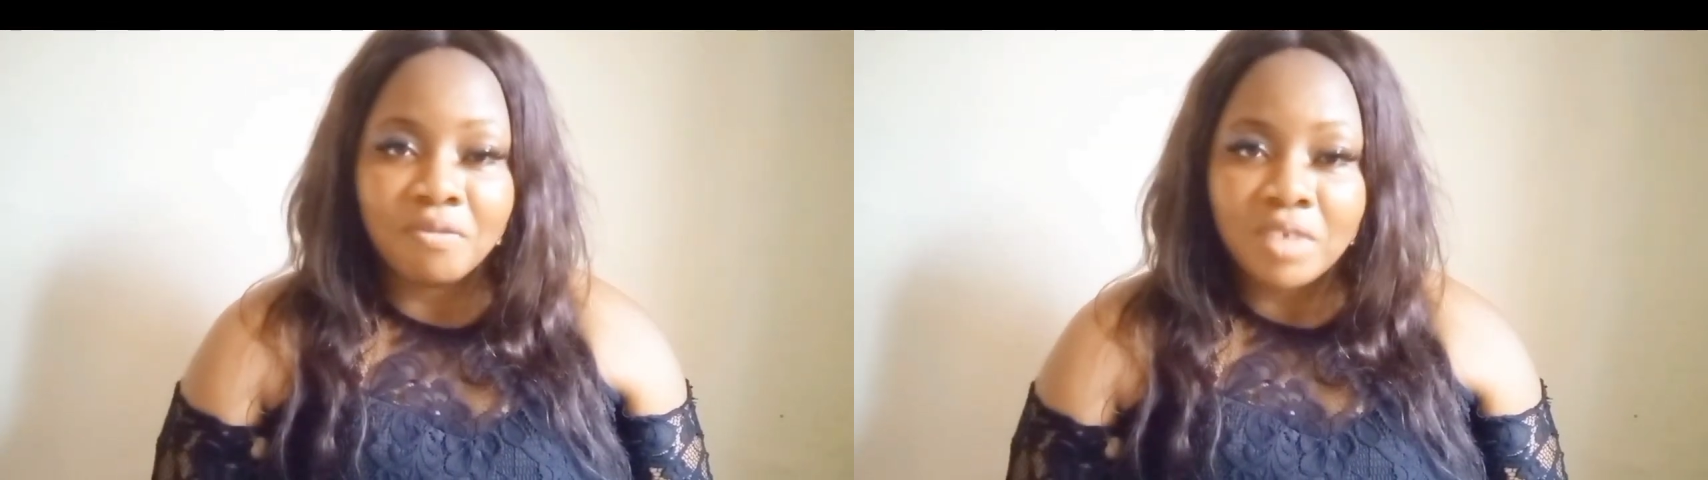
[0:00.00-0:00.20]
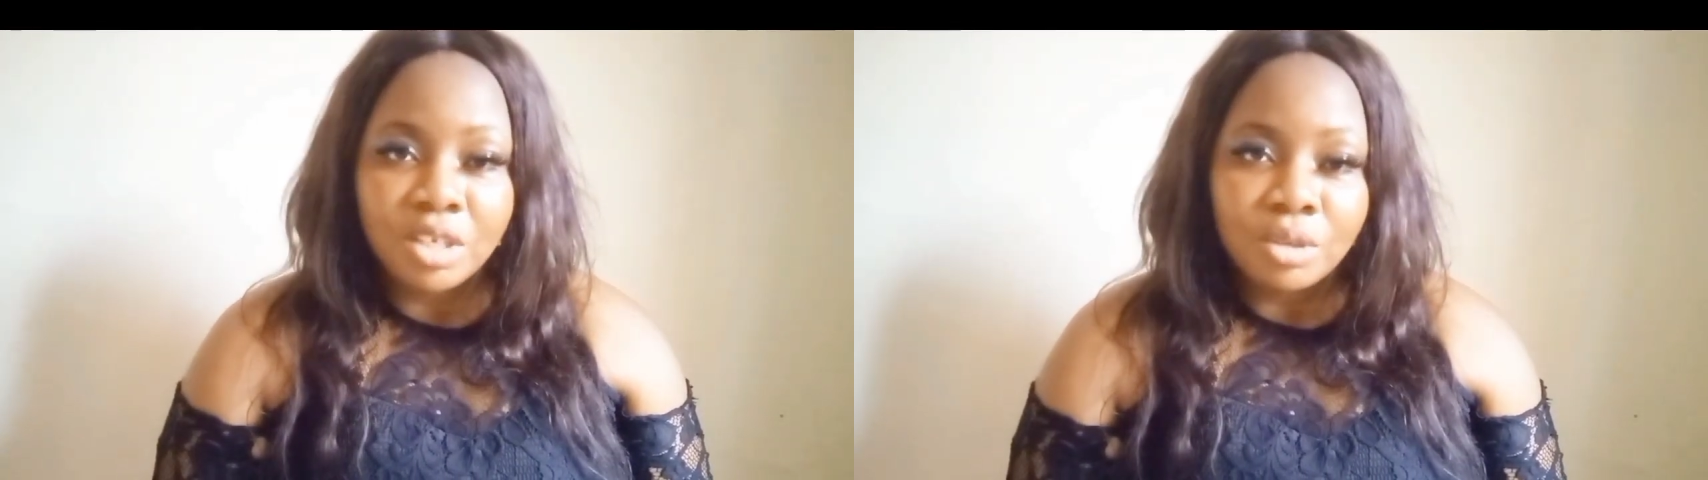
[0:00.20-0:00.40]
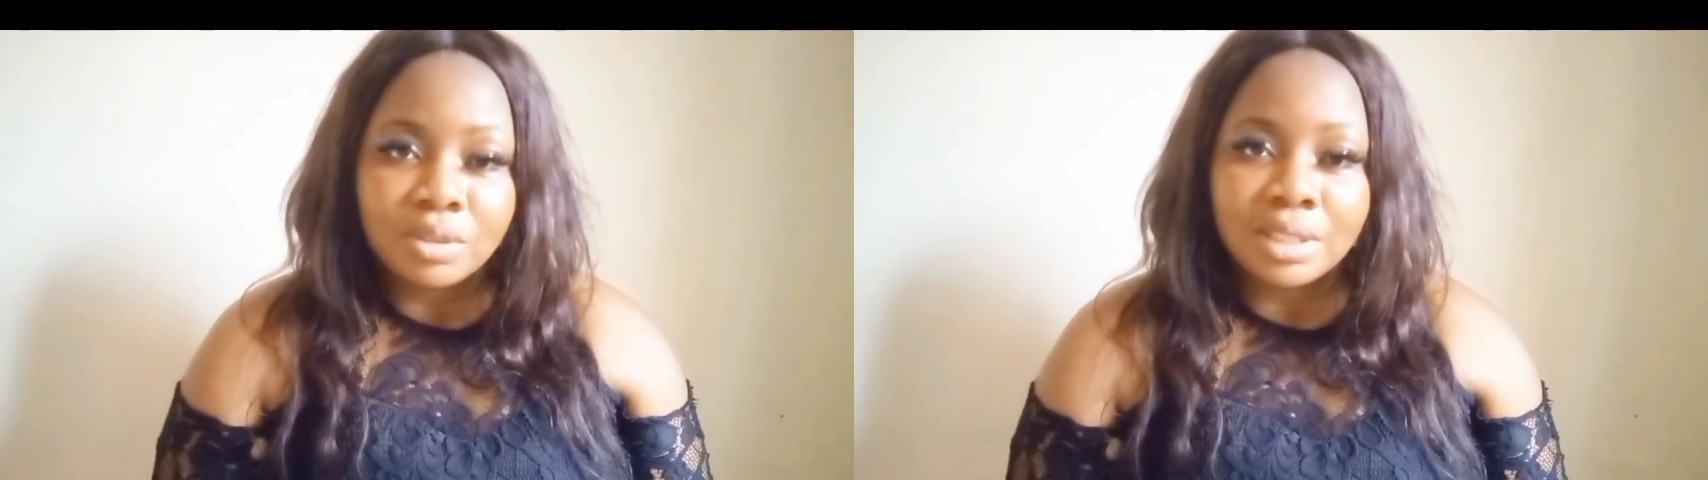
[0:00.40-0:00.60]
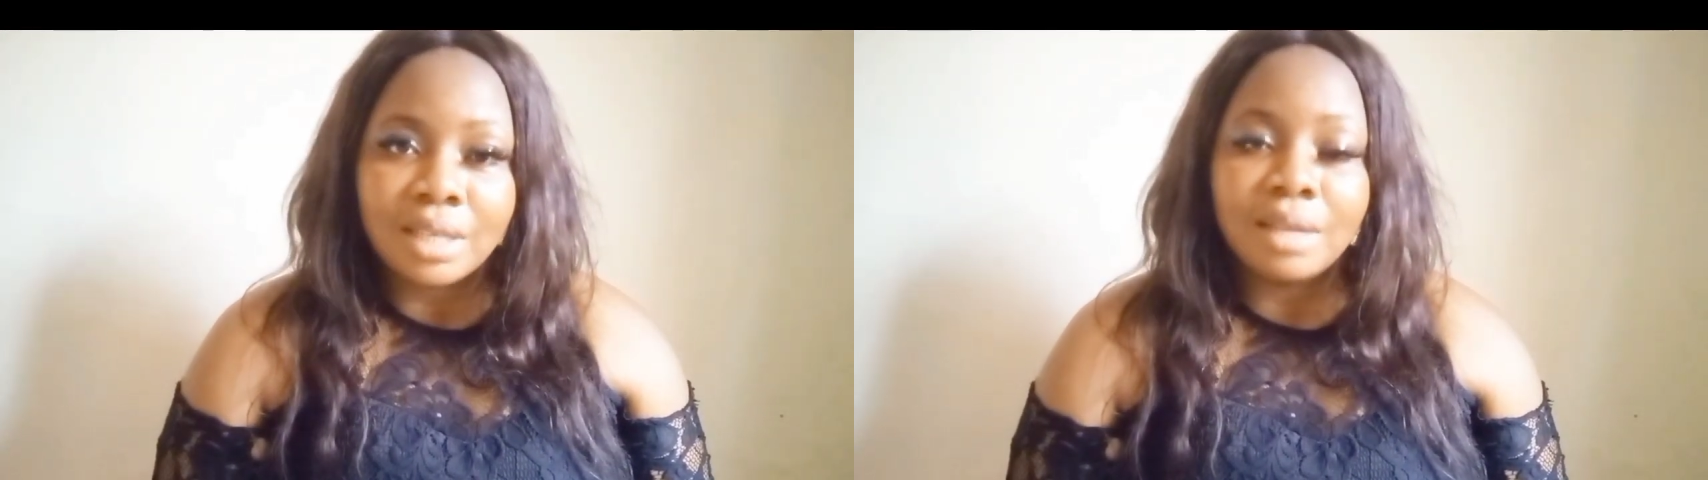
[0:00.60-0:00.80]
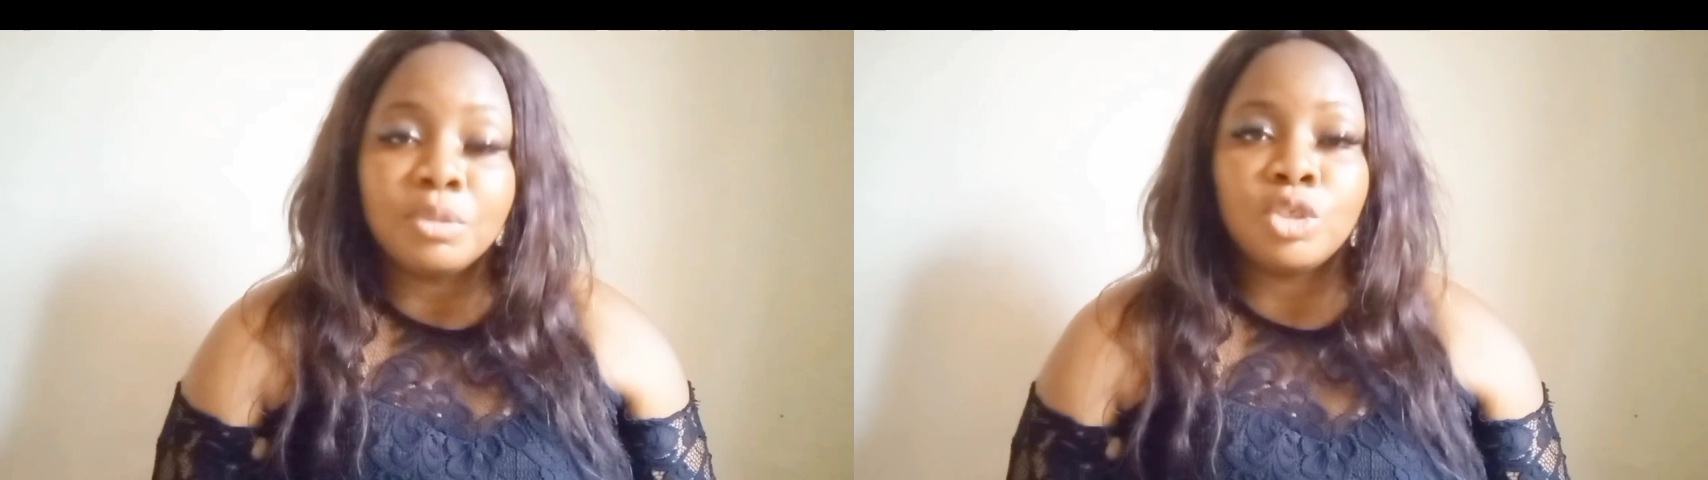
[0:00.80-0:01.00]
videos
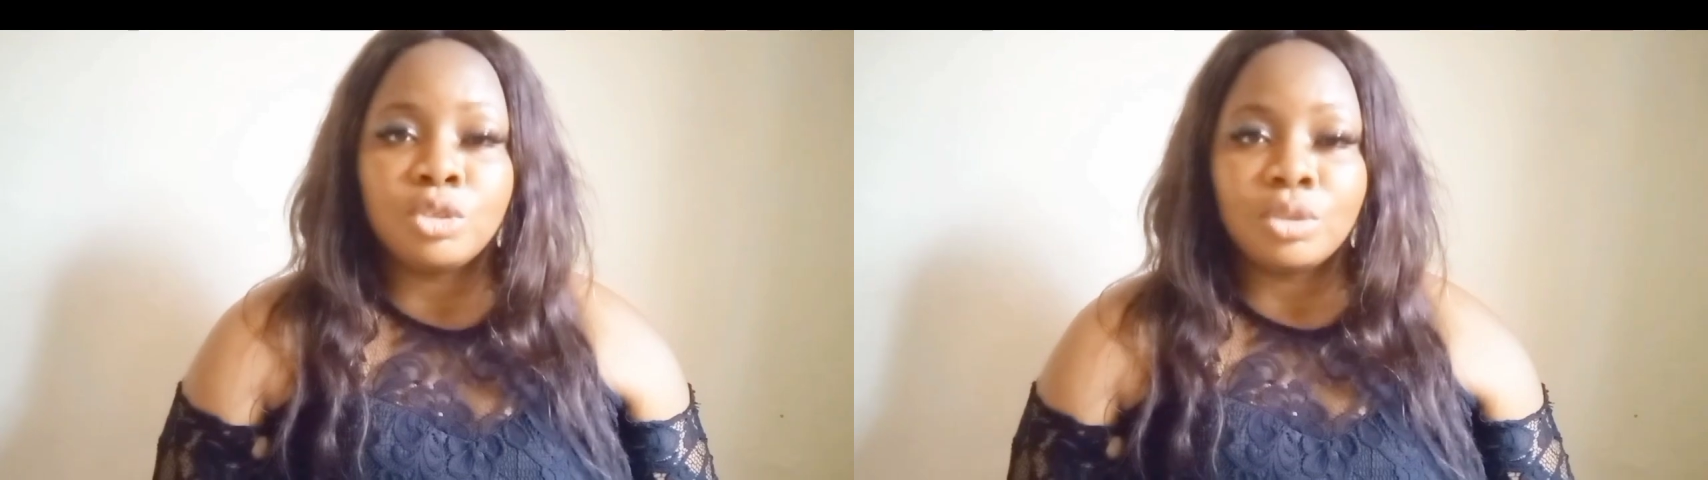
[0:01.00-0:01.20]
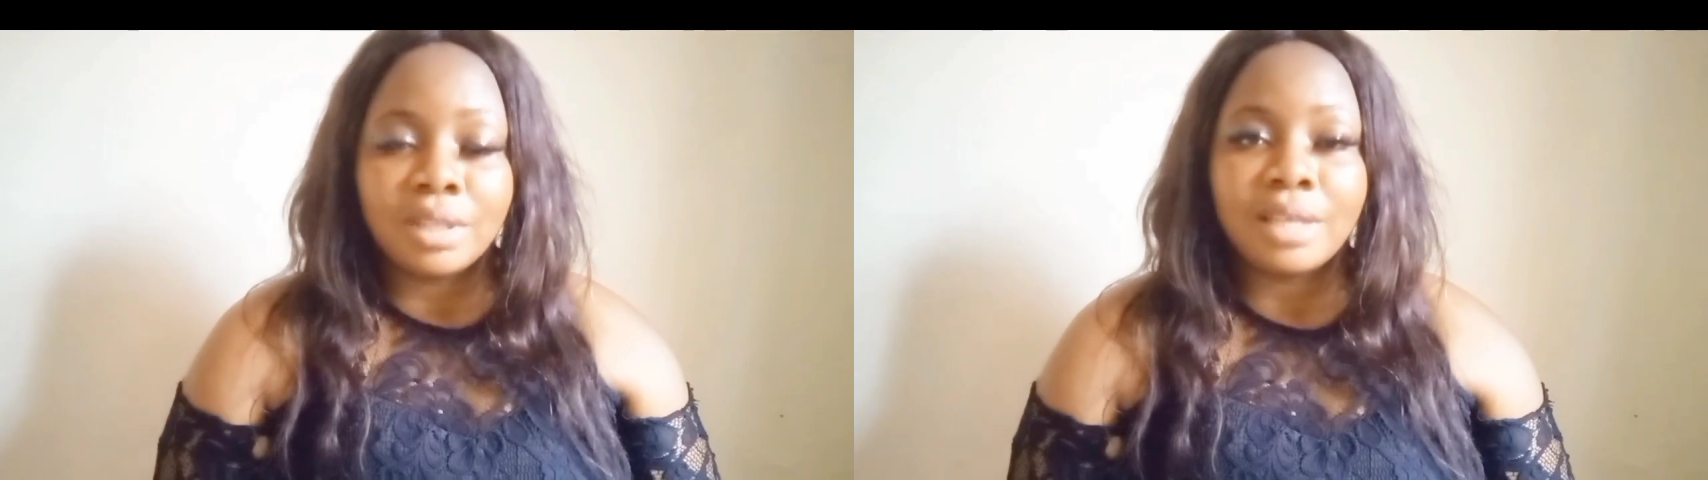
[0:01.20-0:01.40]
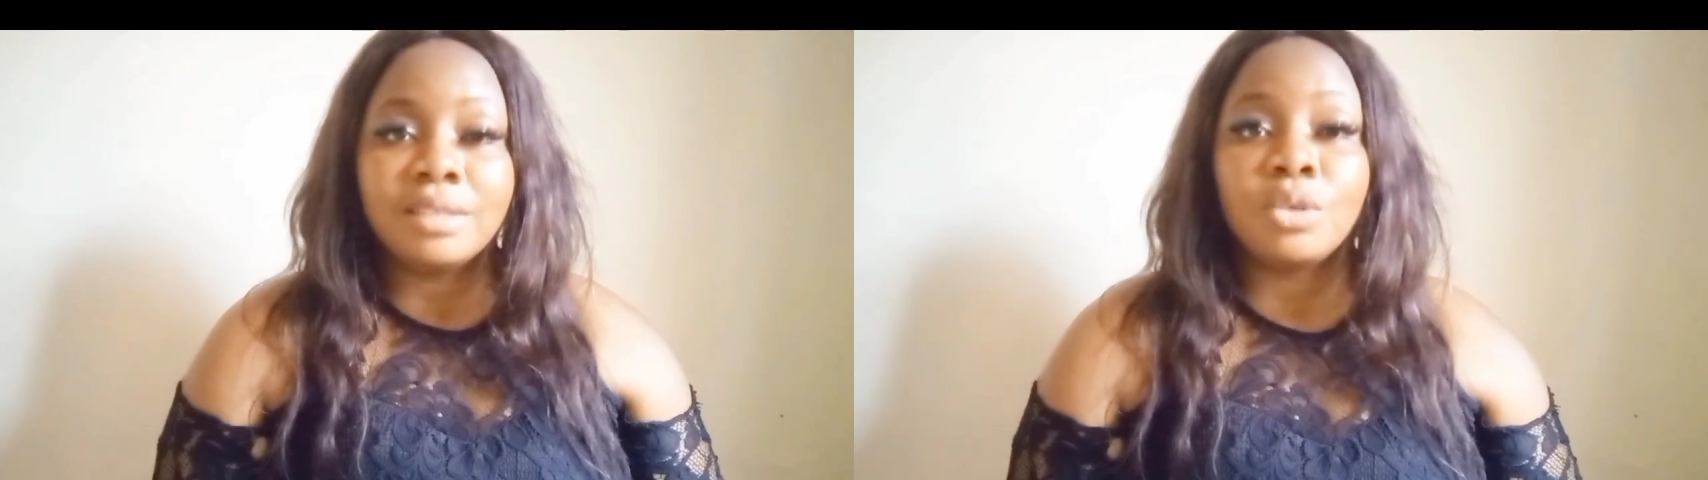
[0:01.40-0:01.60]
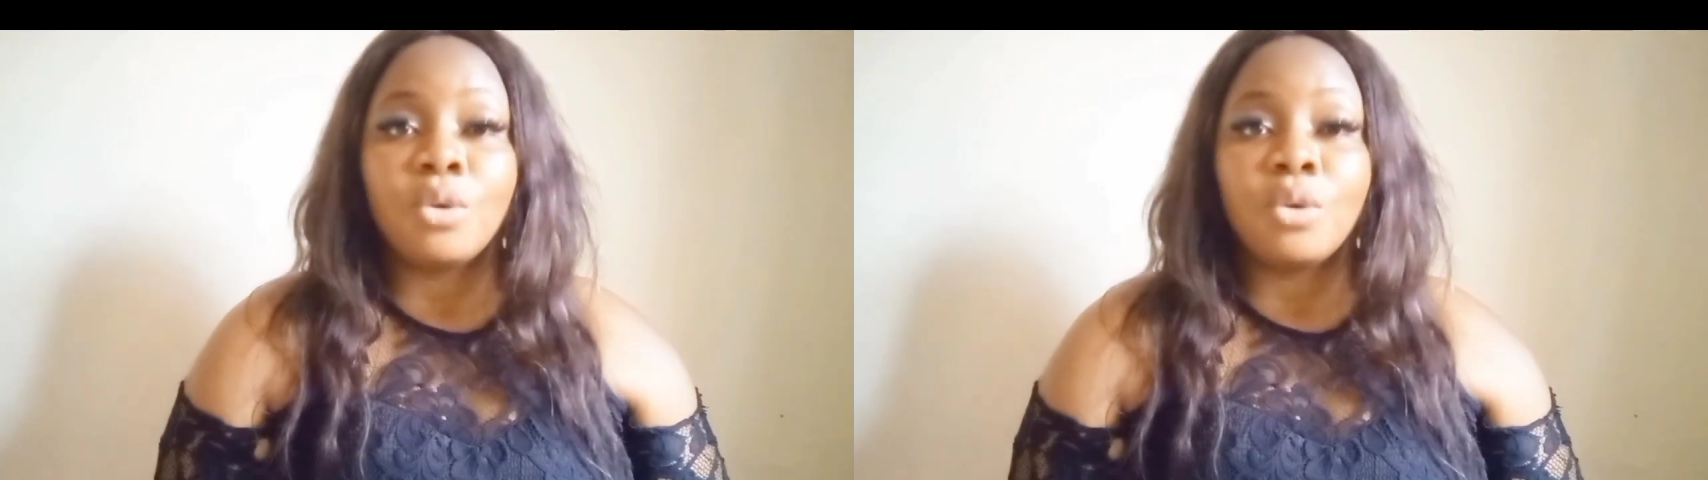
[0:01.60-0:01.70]
that I'm sure that is